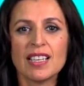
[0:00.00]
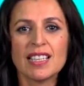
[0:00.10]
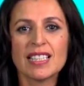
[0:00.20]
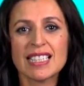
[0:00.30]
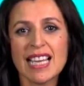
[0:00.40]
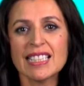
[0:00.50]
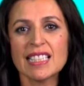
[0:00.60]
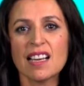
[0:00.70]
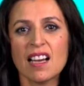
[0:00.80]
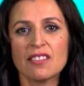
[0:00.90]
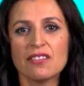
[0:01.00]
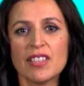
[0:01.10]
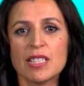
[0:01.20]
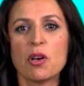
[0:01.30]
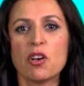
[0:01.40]
Standard Life
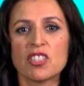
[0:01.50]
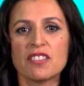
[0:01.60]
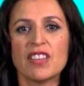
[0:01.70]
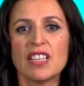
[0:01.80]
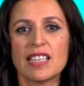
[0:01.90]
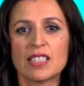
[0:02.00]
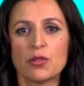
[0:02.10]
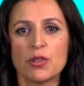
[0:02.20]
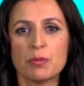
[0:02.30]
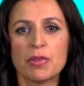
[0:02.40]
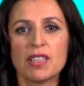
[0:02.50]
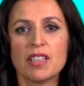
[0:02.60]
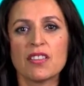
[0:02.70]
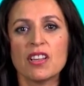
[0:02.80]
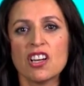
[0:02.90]
is part of Phoenix Group,
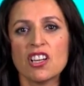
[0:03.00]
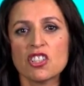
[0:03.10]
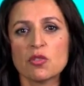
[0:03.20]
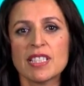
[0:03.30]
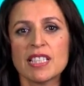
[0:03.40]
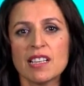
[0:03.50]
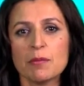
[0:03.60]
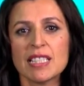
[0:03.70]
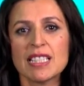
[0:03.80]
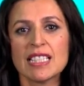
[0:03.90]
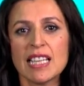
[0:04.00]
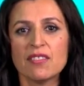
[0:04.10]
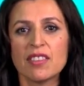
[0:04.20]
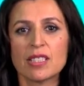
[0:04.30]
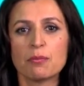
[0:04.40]
the largest retirement and
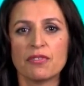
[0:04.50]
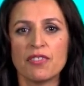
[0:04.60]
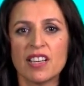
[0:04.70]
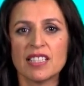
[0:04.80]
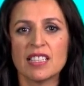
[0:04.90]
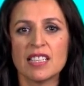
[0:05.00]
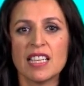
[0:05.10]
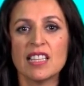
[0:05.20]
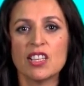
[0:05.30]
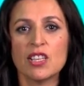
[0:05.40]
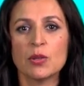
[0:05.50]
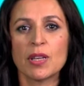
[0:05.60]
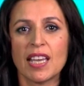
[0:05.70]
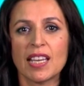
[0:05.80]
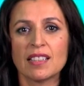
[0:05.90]
savings provider in the
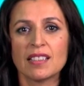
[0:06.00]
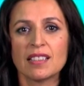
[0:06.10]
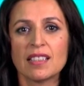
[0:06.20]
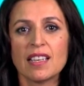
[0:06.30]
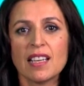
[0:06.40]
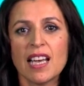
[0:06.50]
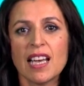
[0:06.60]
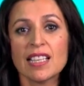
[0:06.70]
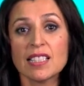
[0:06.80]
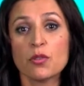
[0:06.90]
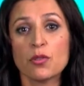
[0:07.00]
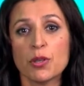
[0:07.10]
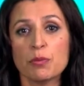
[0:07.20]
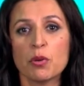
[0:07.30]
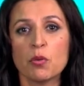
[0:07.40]
UK. As a
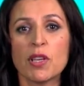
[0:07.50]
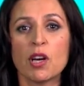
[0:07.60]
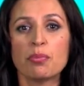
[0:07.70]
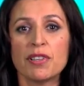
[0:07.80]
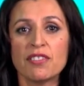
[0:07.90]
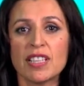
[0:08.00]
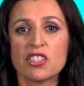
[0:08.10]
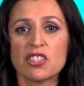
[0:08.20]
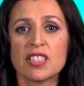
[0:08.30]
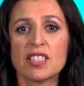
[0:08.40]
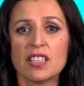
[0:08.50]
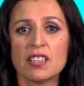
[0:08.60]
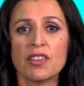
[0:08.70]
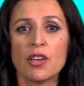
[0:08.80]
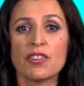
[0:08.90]
group, we are privileged to
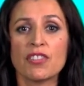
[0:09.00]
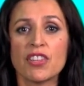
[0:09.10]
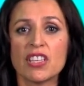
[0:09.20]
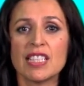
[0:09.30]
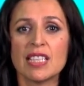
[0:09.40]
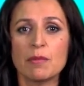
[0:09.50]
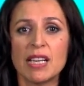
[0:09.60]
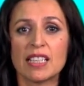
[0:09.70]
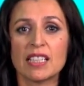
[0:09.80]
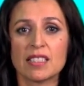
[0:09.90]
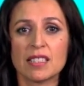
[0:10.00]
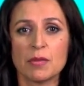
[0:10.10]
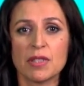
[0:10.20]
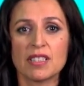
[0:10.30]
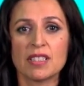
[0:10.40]
serve over 13 million
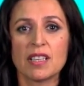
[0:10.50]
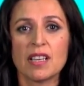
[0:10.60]
customers.